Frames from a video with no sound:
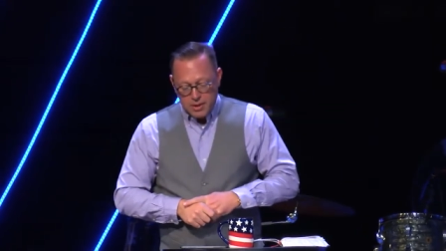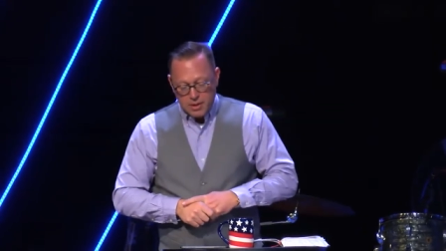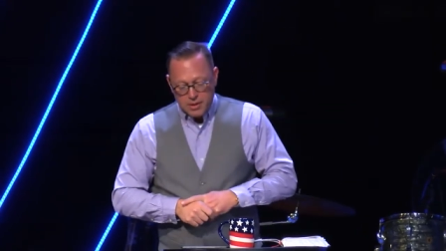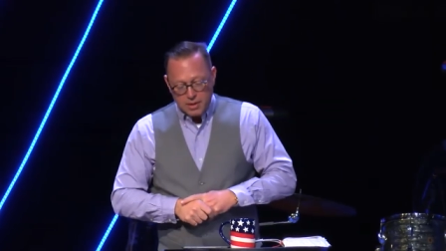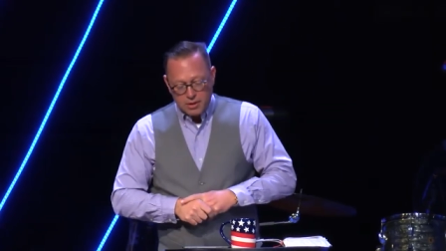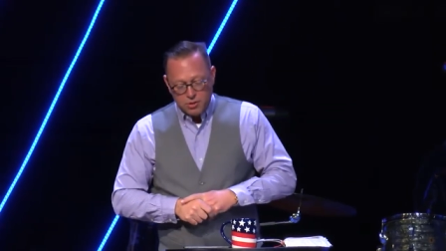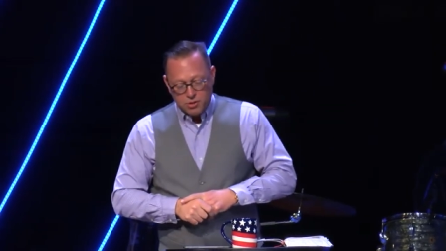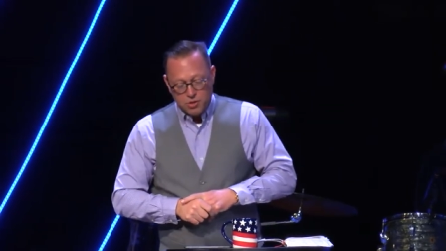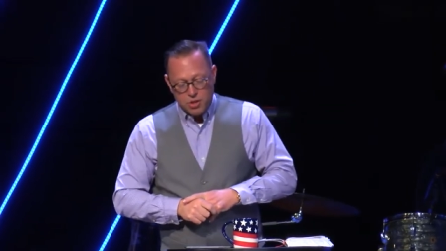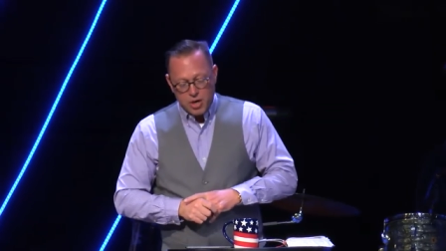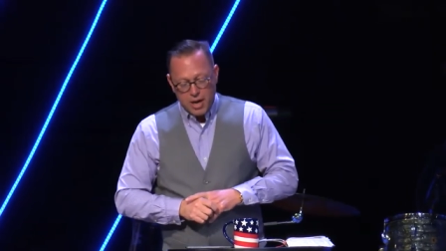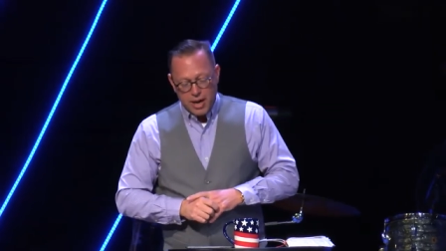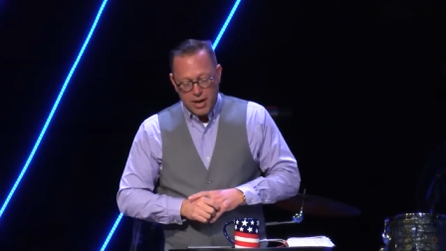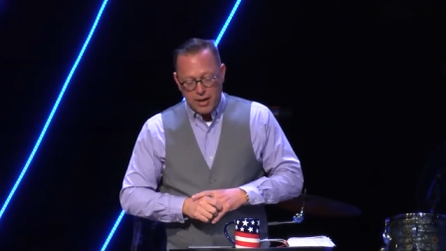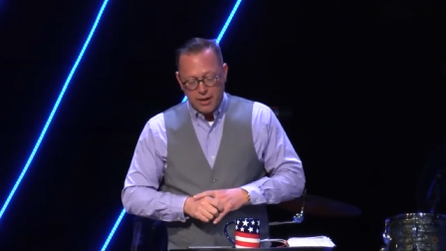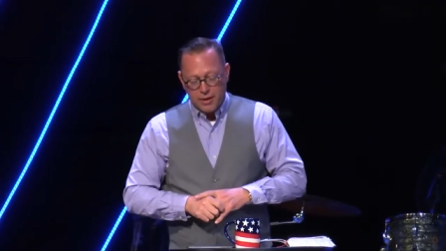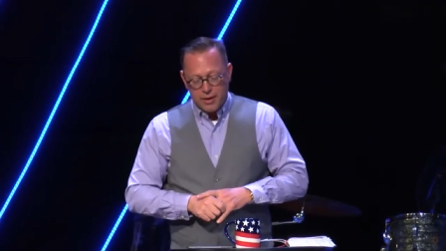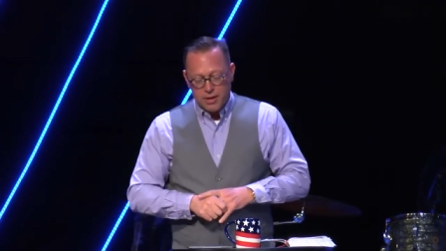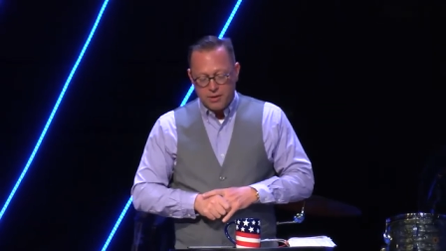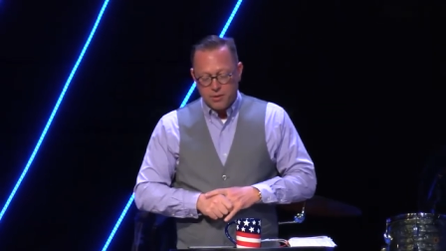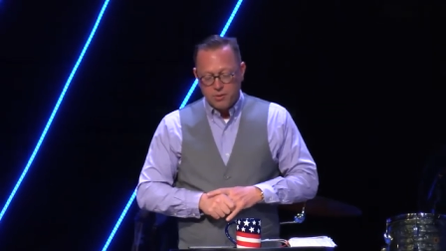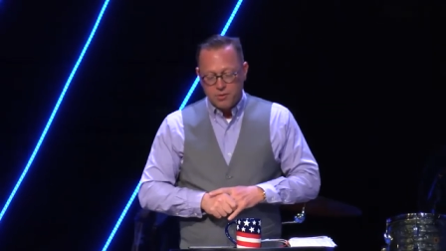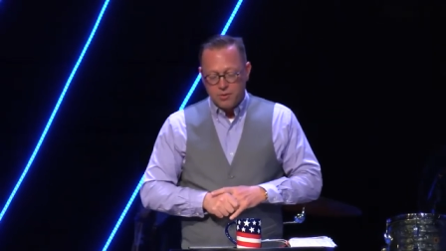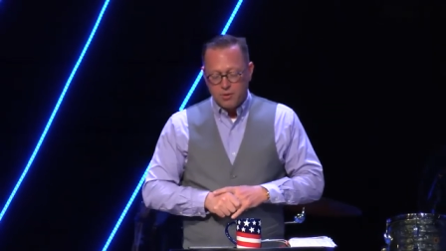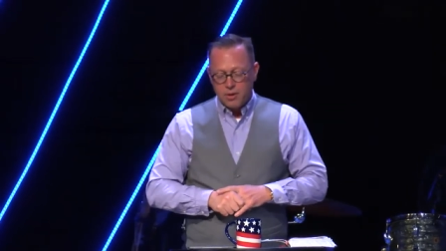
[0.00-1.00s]
In, John,
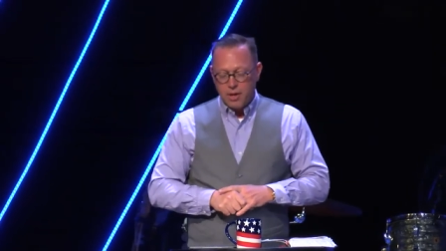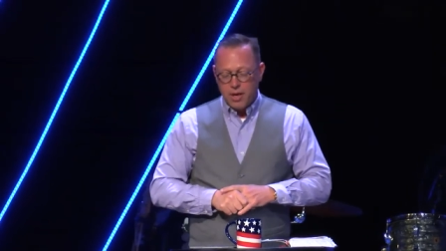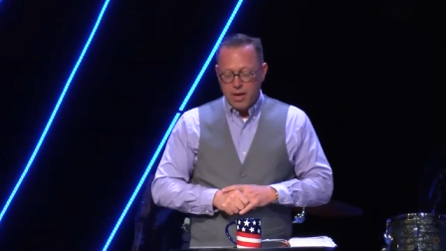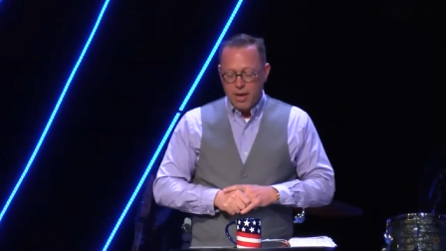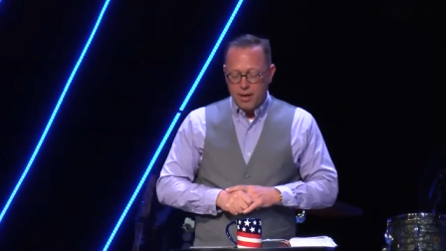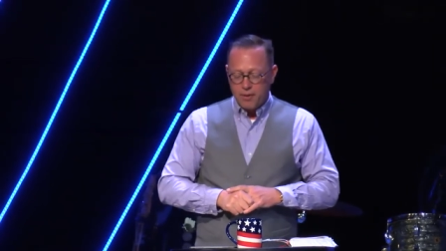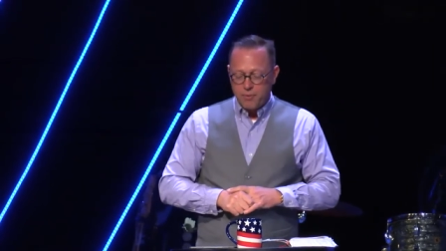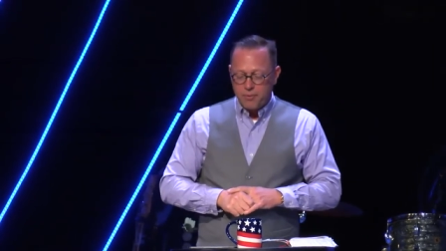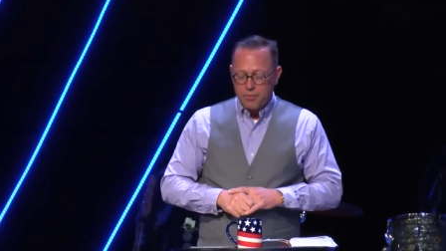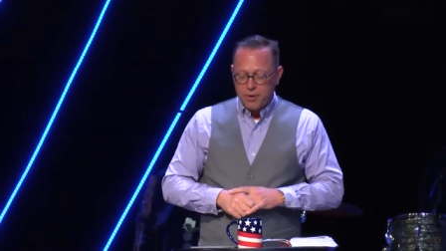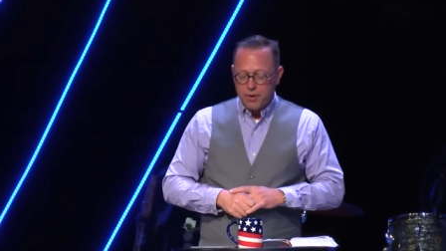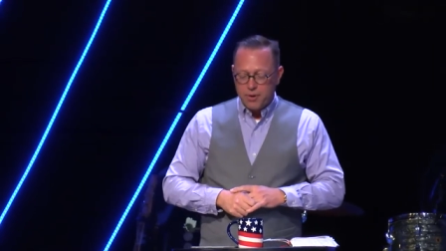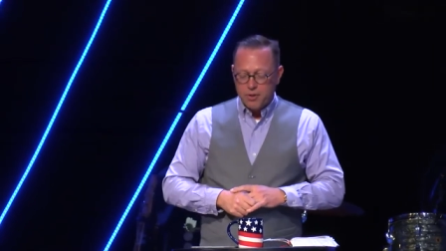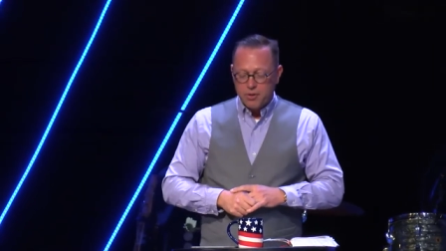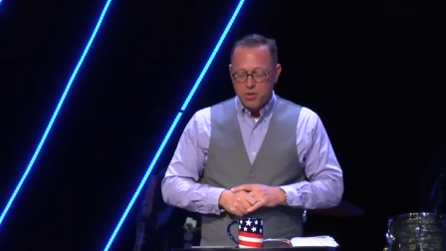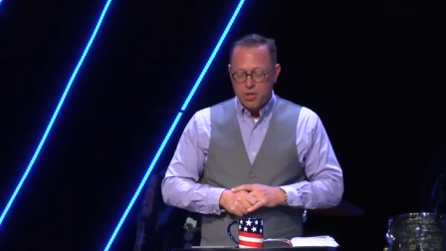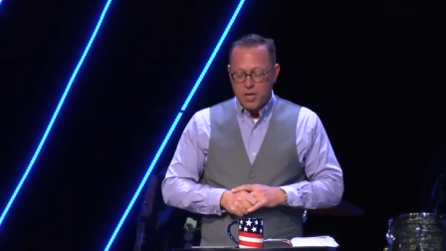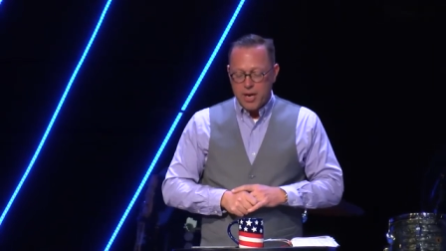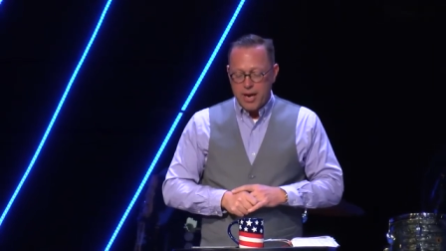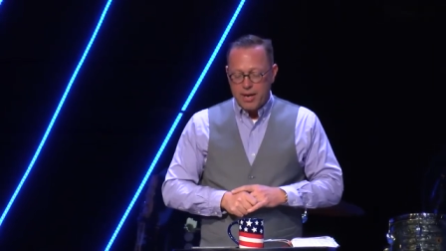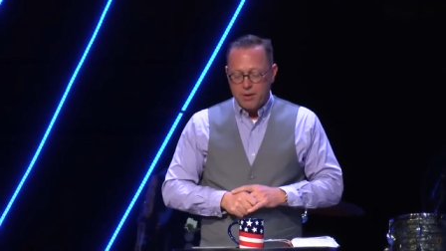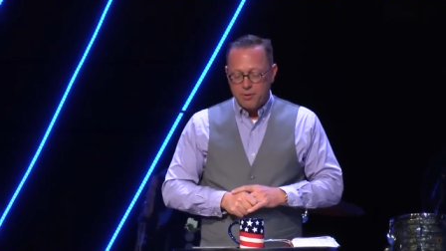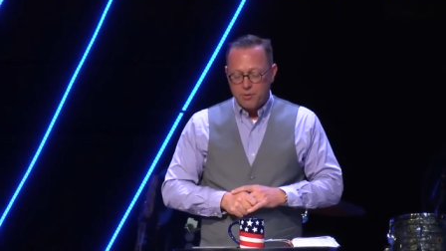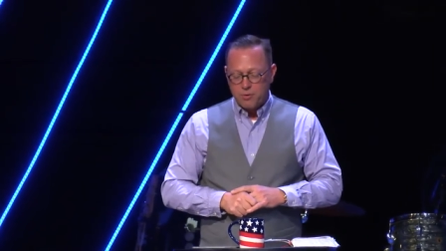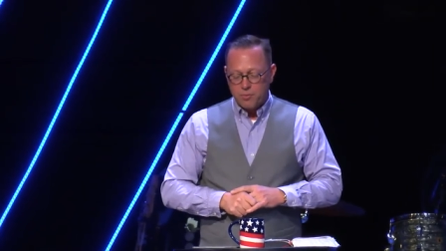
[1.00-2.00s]
in uh, 3
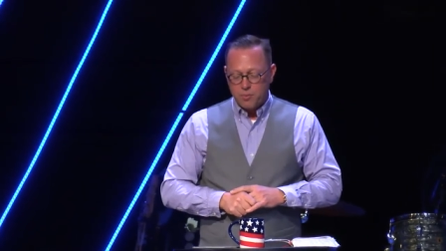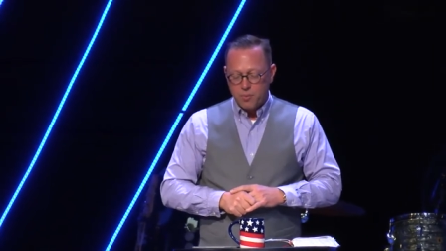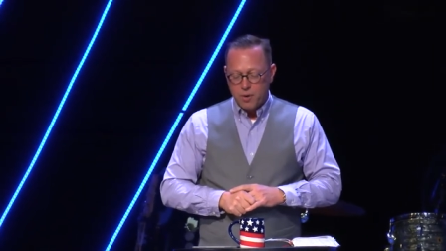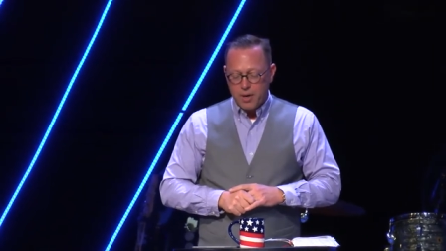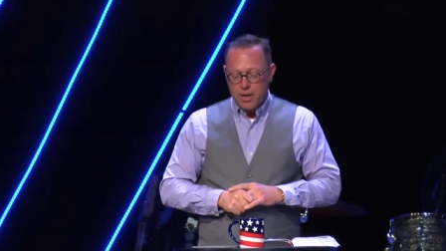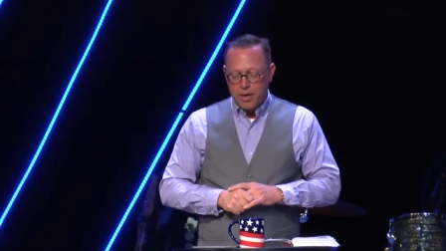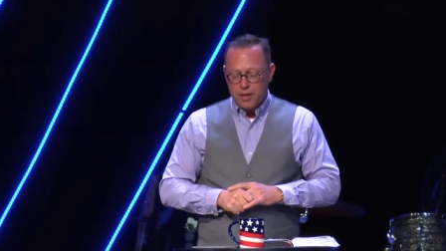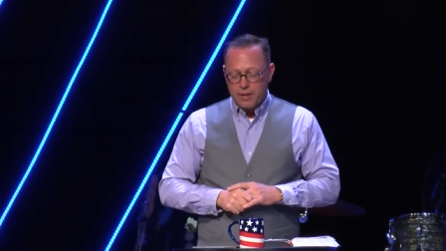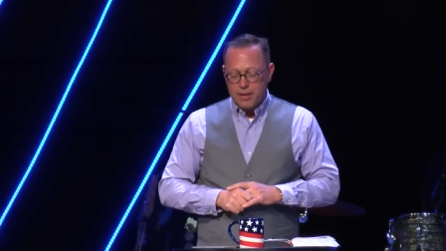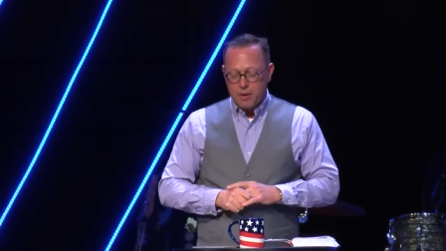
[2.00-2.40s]
John 3,